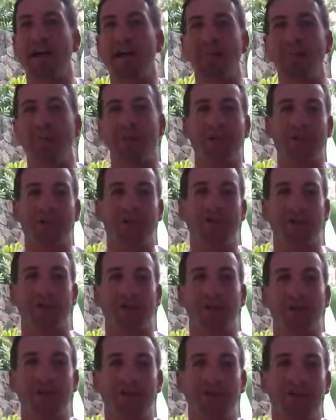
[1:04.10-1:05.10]
and we will
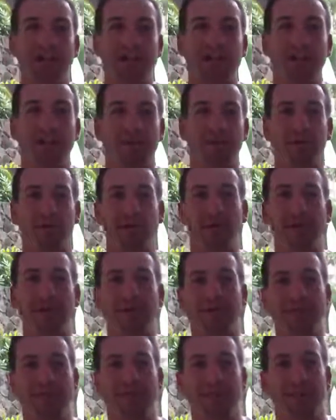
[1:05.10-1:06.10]
start in just a couple
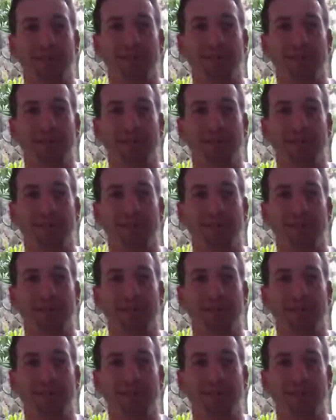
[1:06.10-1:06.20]
minutes.